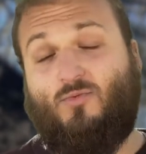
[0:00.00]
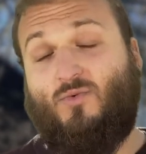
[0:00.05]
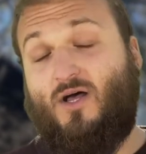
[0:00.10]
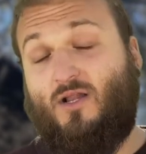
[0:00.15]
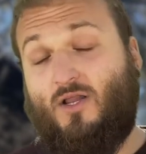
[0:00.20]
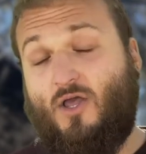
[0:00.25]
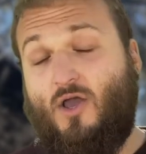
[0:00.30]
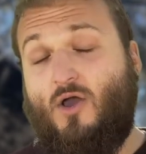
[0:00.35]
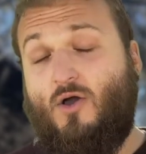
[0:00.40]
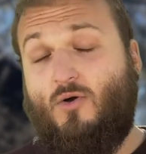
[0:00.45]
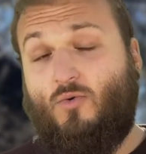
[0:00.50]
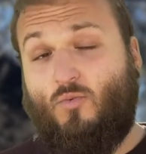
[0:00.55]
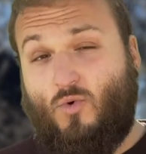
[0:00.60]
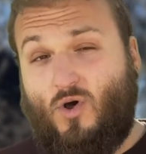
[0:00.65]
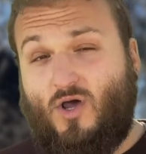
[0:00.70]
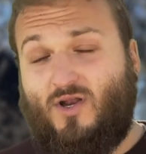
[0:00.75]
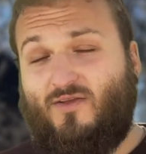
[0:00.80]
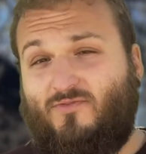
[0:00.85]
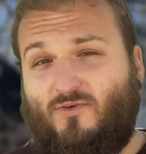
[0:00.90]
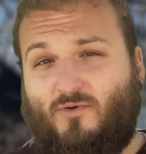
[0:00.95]
Well,
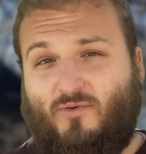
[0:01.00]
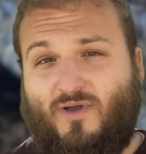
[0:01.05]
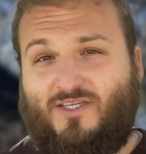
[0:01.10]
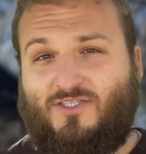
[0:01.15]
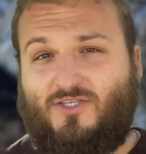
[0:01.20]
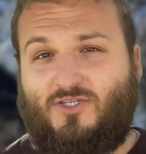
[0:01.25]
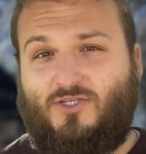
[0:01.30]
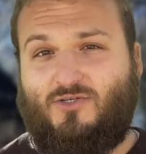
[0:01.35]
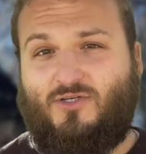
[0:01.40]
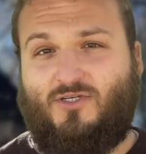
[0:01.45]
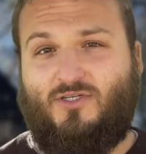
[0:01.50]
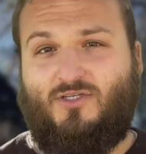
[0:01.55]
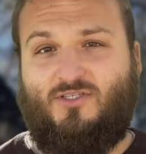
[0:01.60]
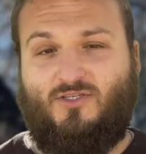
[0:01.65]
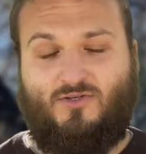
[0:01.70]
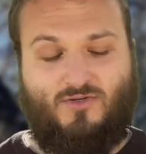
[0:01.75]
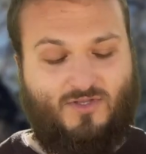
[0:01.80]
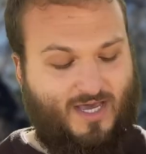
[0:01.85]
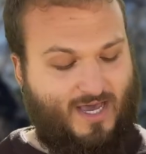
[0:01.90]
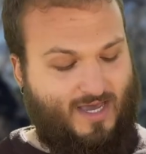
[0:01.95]
one of the ways that you can
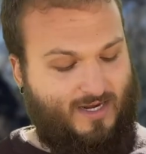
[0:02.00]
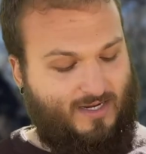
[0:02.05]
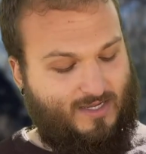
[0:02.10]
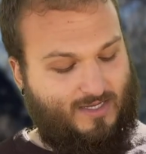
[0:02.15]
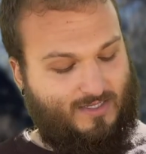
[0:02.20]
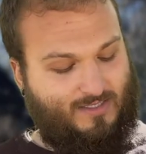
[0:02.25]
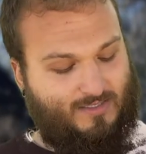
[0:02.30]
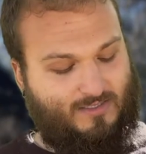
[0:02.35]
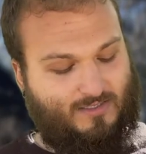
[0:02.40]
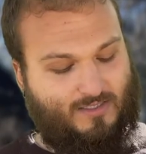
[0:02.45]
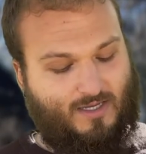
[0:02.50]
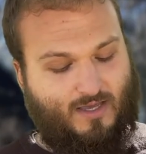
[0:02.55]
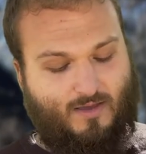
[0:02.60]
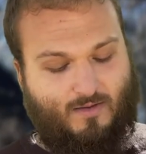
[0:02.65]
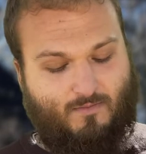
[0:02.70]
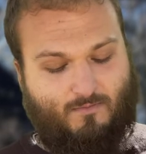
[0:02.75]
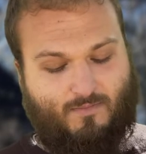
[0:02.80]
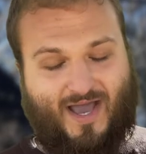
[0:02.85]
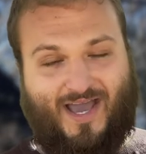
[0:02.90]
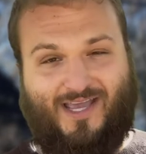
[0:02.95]
do that is
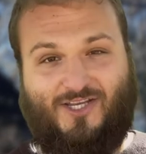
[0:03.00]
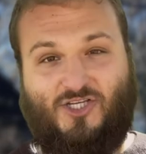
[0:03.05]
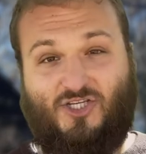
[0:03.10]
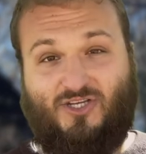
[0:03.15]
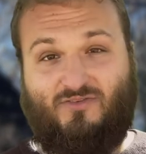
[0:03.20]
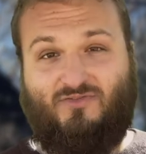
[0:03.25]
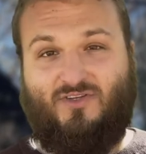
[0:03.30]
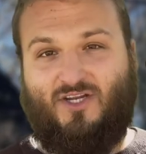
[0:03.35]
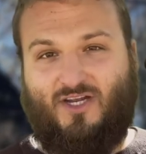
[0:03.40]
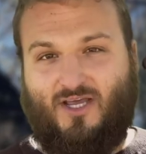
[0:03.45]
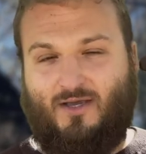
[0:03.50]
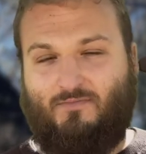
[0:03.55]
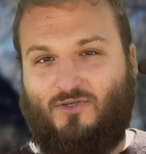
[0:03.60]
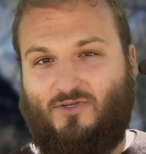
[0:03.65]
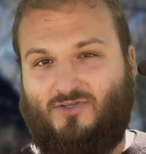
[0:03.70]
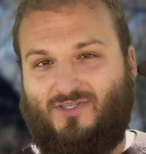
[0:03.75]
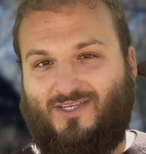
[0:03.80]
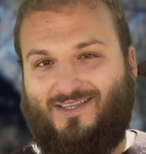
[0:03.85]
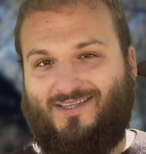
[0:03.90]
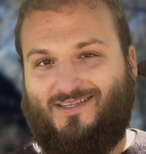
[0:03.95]
by shifting up
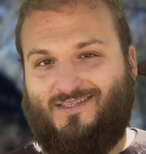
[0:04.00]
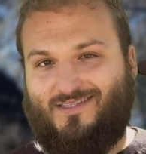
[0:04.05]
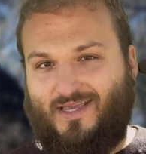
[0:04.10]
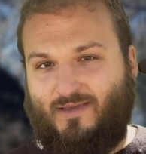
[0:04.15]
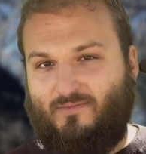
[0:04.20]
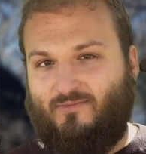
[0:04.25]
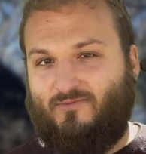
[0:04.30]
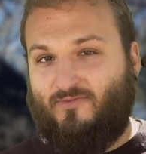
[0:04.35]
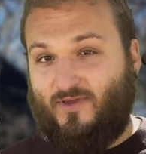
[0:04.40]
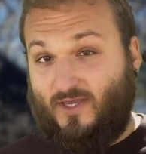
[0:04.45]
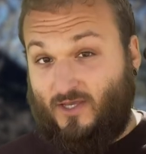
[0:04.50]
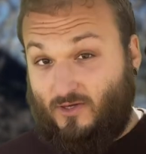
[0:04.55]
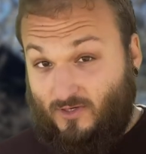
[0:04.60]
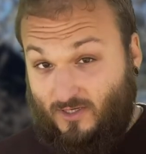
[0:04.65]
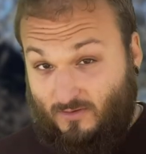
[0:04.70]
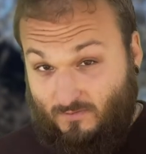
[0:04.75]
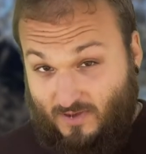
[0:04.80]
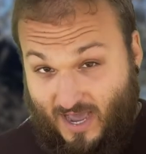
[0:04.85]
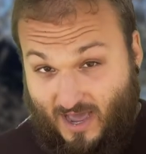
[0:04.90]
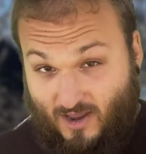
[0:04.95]
using the same
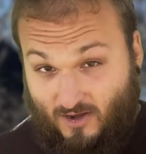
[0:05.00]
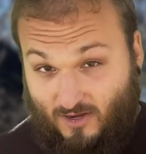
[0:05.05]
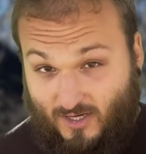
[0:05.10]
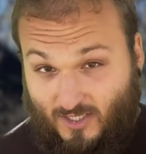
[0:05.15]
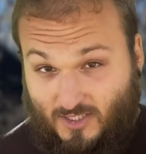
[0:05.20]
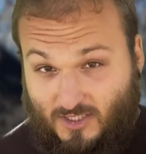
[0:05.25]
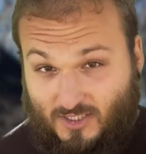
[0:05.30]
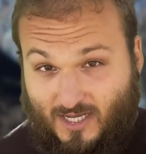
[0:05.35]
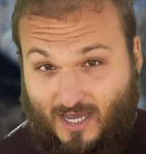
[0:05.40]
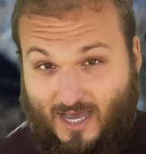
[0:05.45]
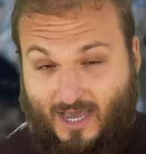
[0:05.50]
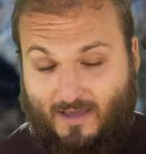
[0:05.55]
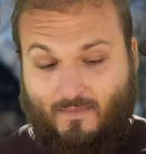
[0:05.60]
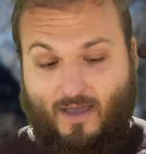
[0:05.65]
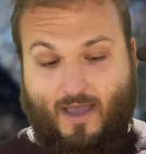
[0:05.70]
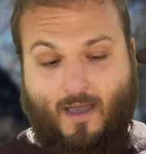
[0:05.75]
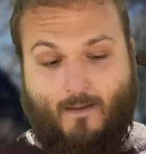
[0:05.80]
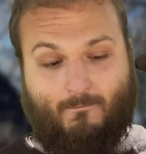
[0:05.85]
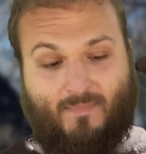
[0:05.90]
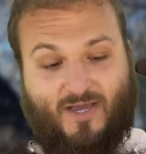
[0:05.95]
fingering pattern each time,
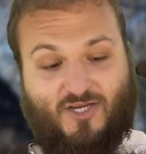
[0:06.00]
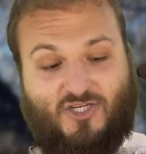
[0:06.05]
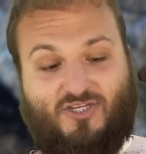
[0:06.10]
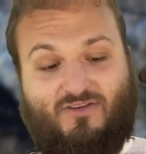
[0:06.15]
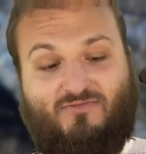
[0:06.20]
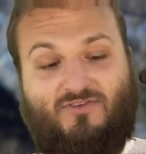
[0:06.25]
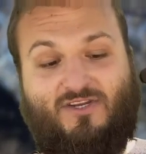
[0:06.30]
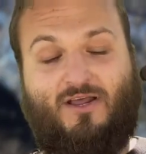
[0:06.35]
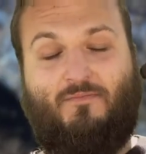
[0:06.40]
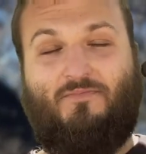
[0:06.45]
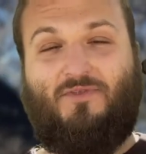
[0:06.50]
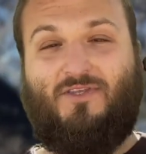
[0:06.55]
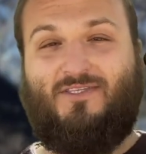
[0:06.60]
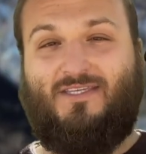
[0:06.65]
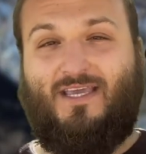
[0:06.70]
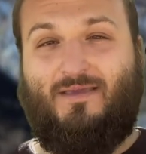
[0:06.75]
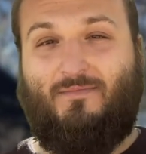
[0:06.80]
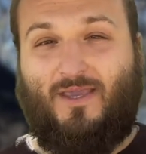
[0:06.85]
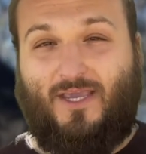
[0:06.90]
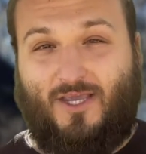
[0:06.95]
by shifting up the
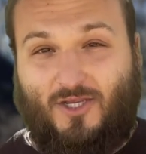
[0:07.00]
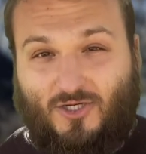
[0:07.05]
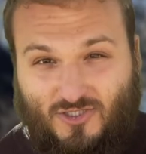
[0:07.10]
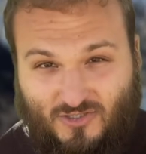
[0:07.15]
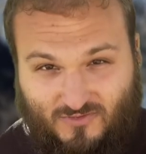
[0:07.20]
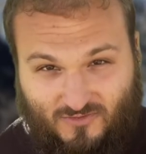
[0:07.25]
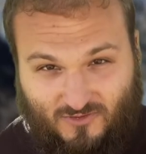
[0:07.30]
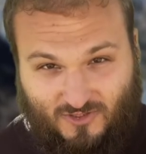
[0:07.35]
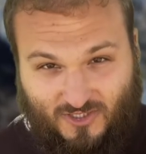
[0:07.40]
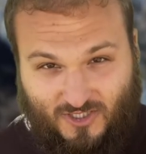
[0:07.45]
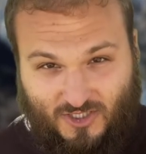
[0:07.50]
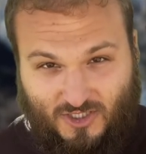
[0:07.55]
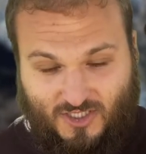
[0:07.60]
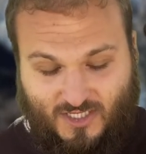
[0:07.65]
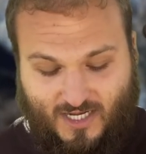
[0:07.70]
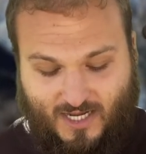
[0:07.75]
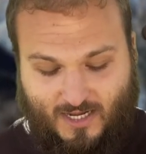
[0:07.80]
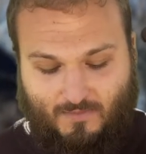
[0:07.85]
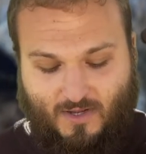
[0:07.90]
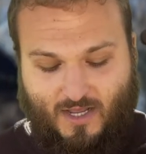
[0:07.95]
same interval each
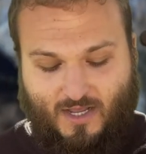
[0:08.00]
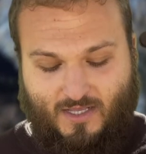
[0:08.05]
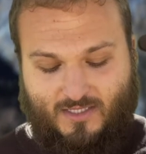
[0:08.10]
time.